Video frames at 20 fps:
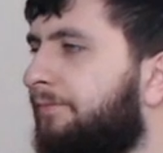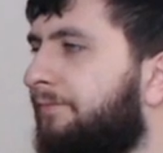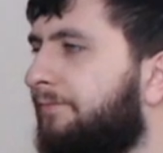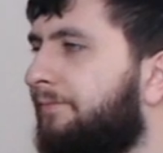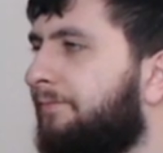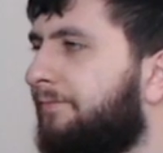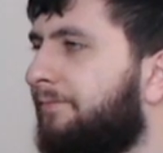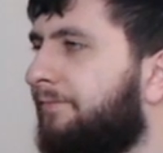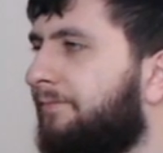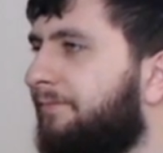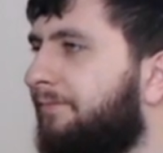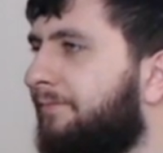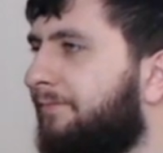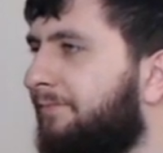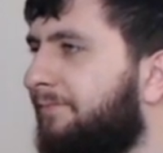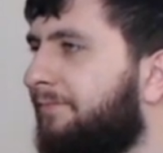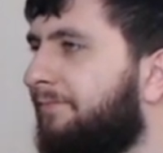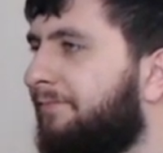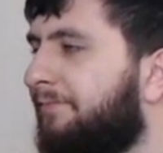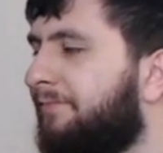
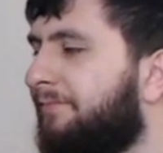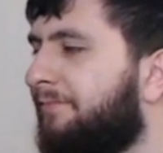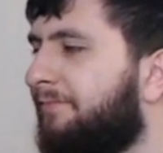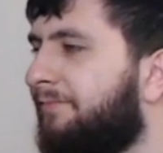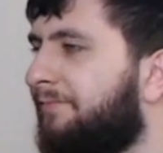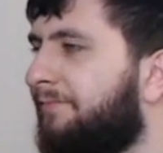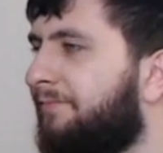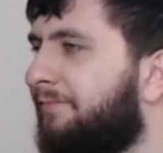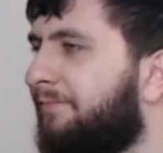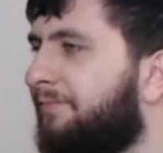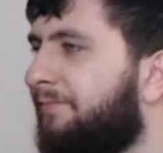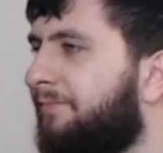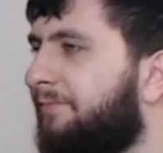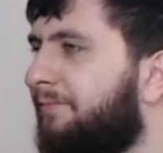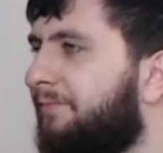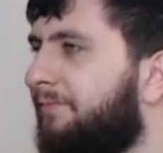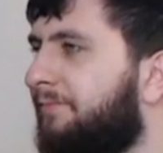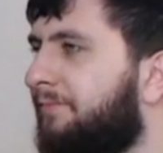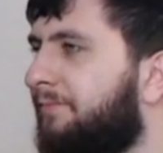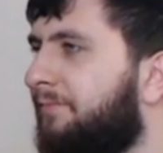
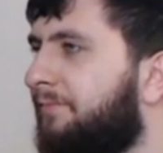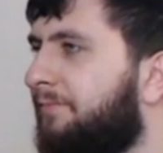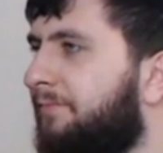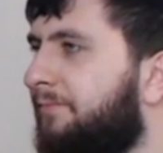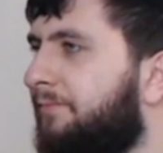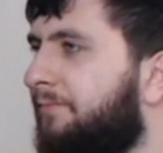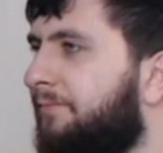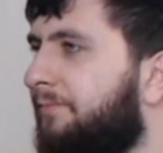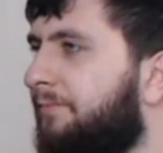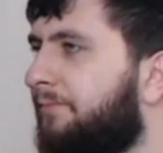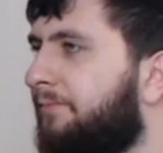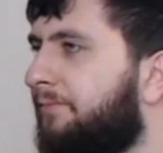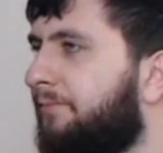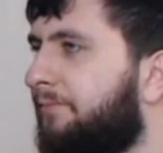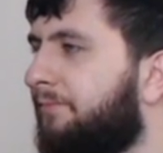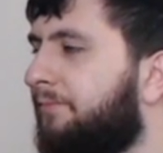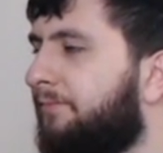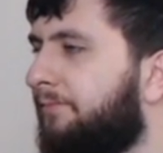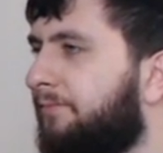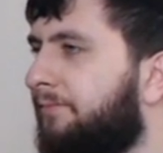
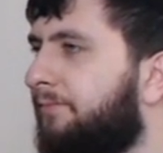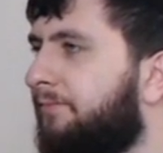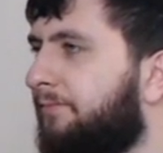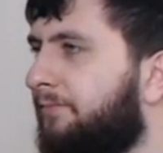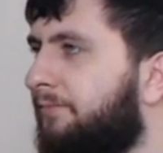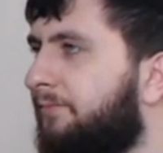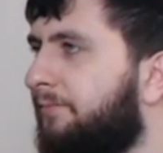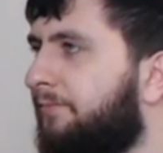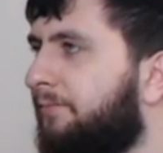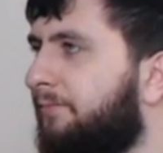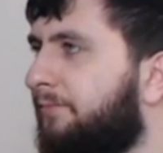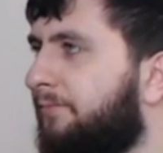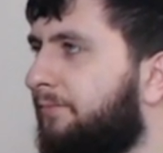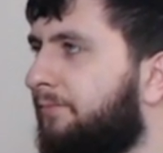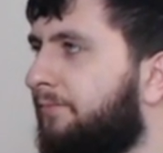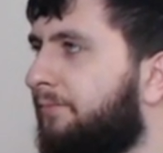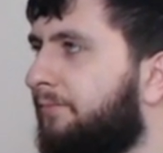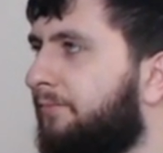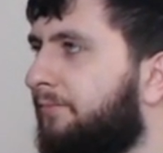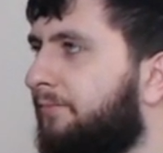
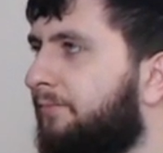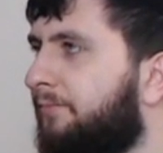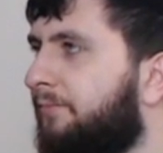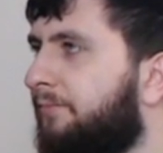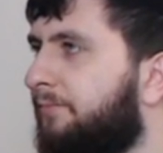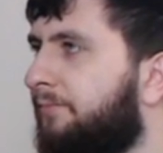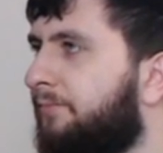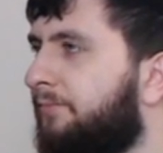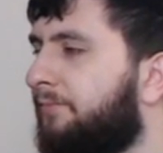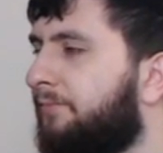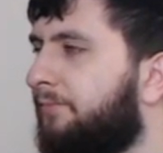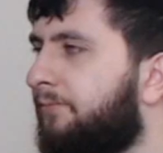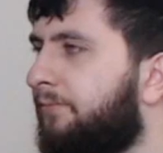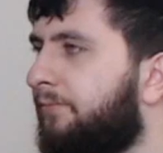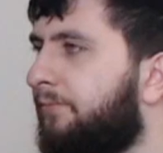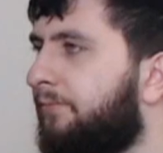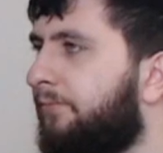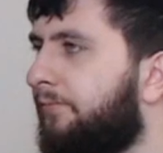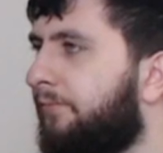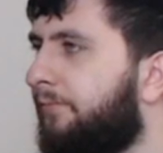
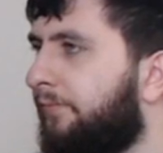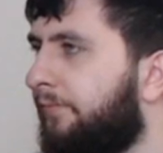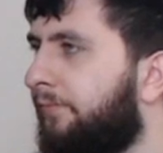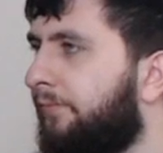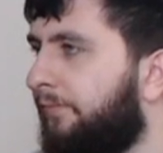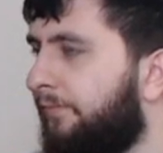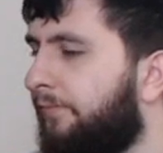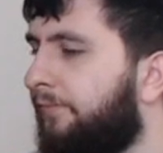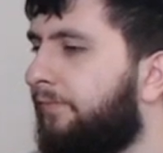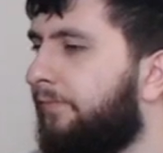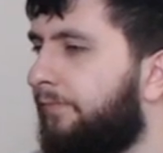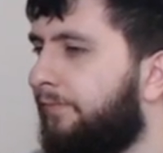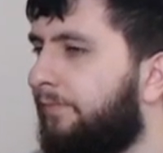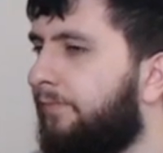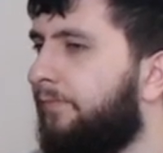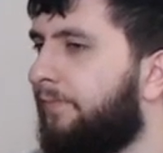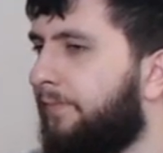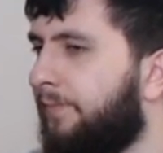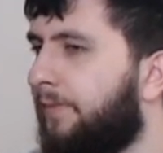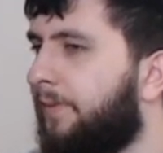
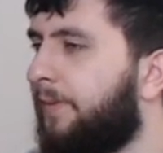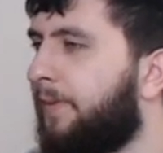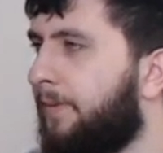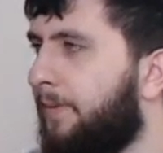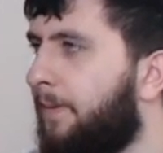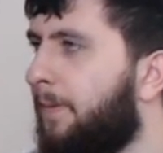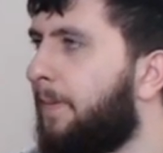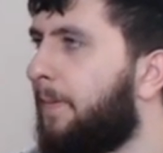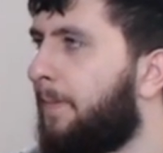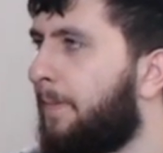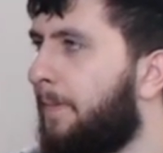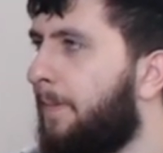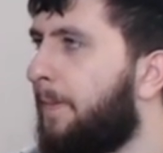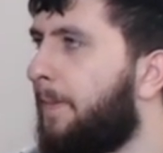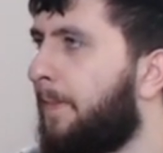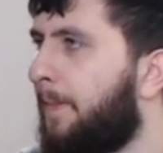[no speech]